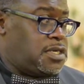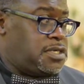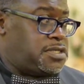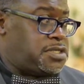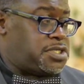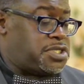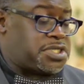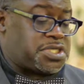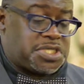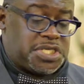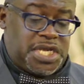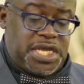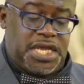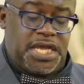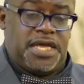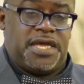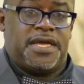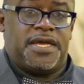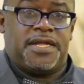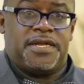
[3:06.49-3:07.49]

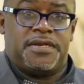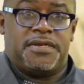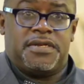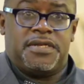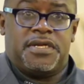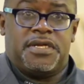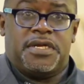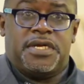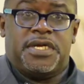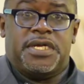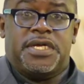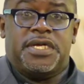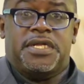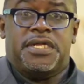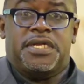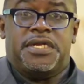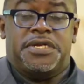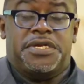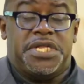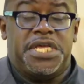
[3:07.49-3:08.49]
Sin
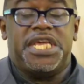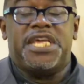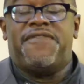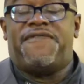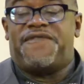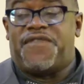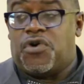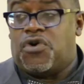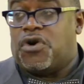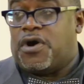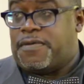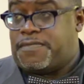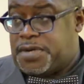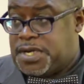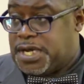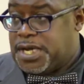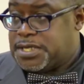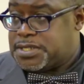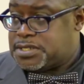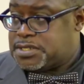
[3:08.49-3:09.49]
deformed
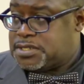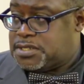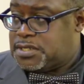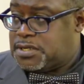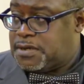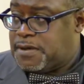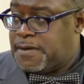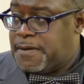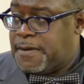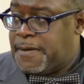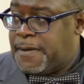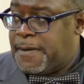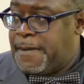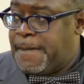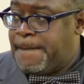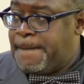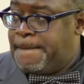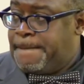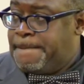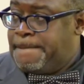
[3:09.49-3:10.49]
us.
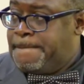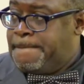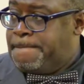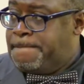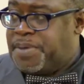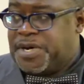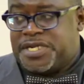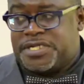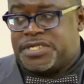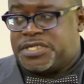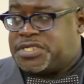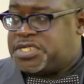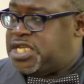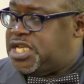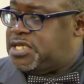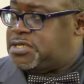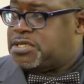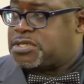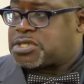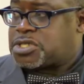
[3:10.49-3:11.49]
But
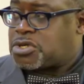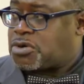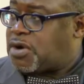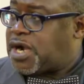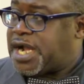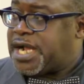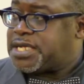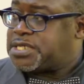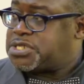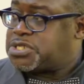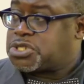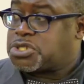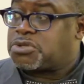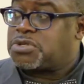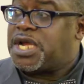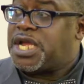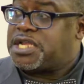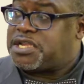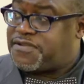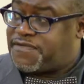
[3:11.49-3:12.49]
Jesus Christ
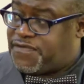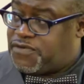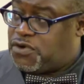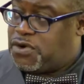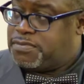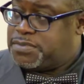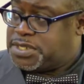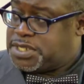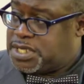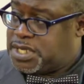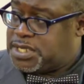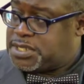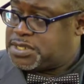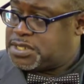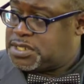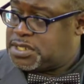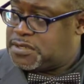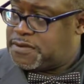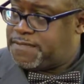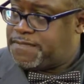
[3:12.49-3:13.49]
transforms us.